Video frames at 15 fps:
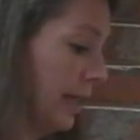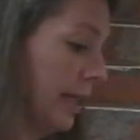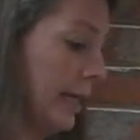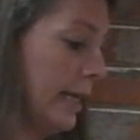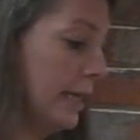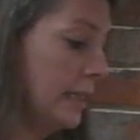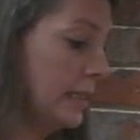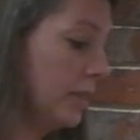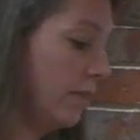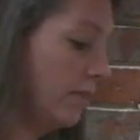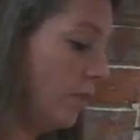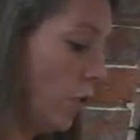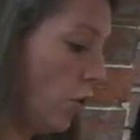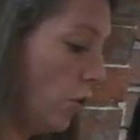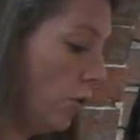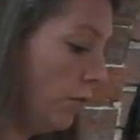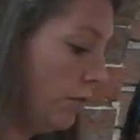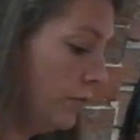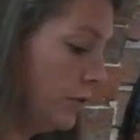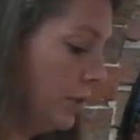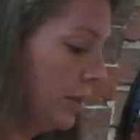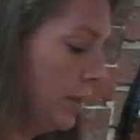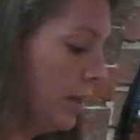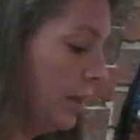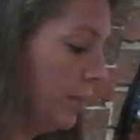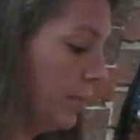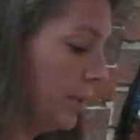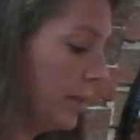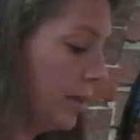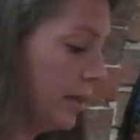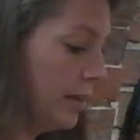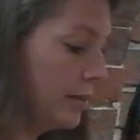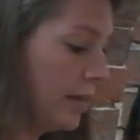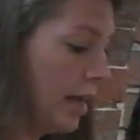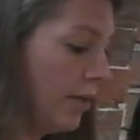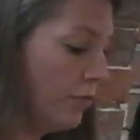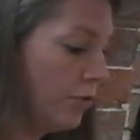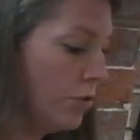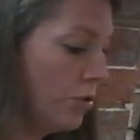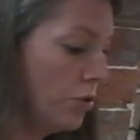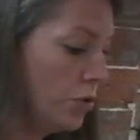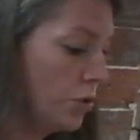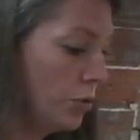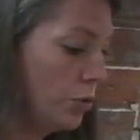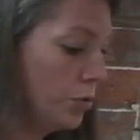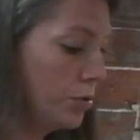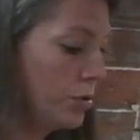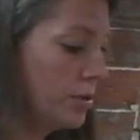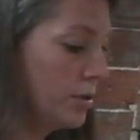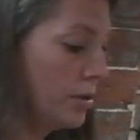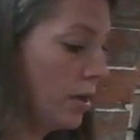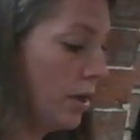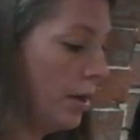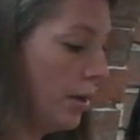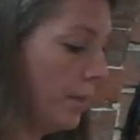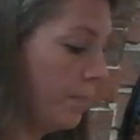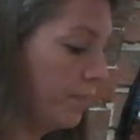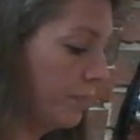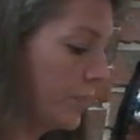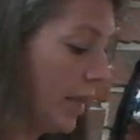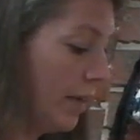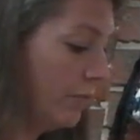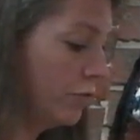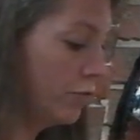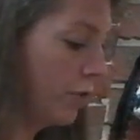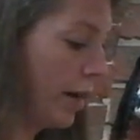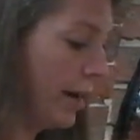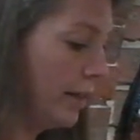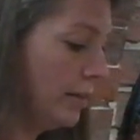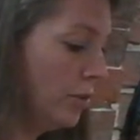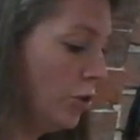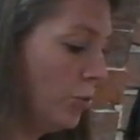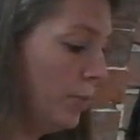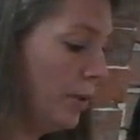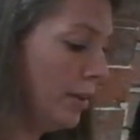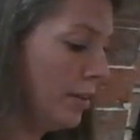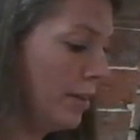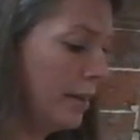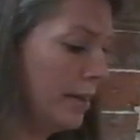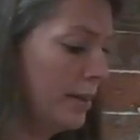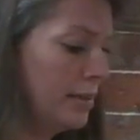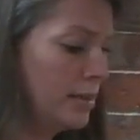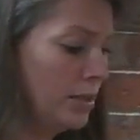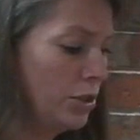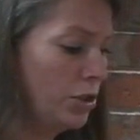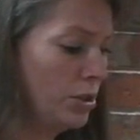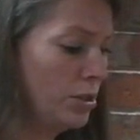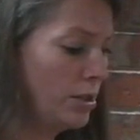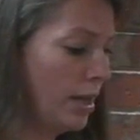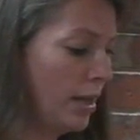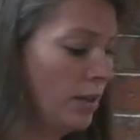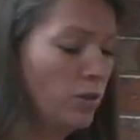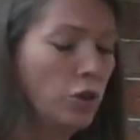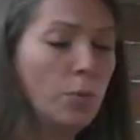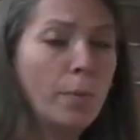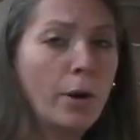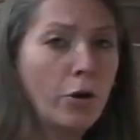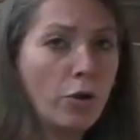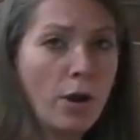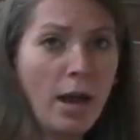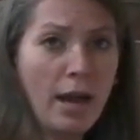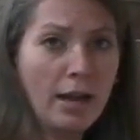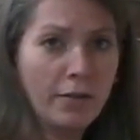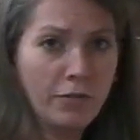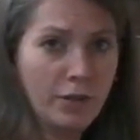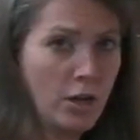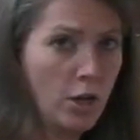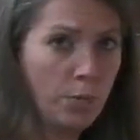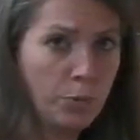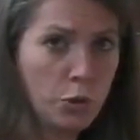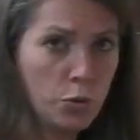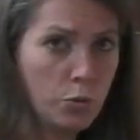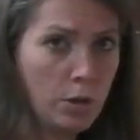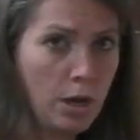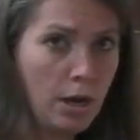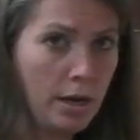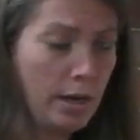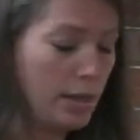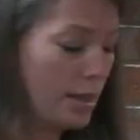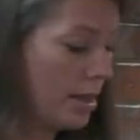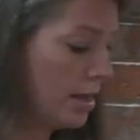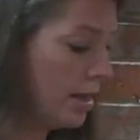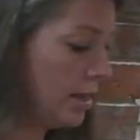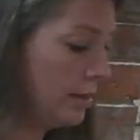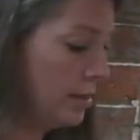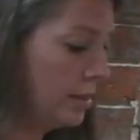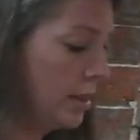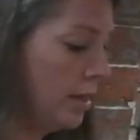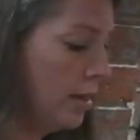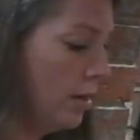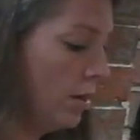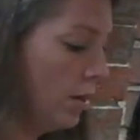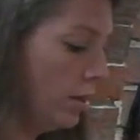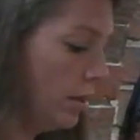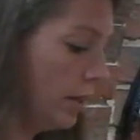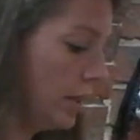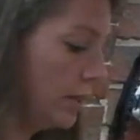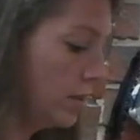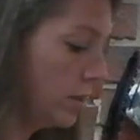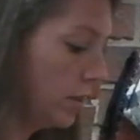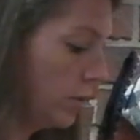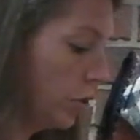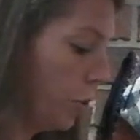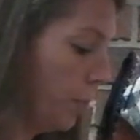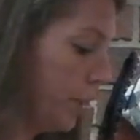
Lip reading: get kids involved because after the noodles have dried a little bit, the kids can just take a little butter knife and help you cut these into little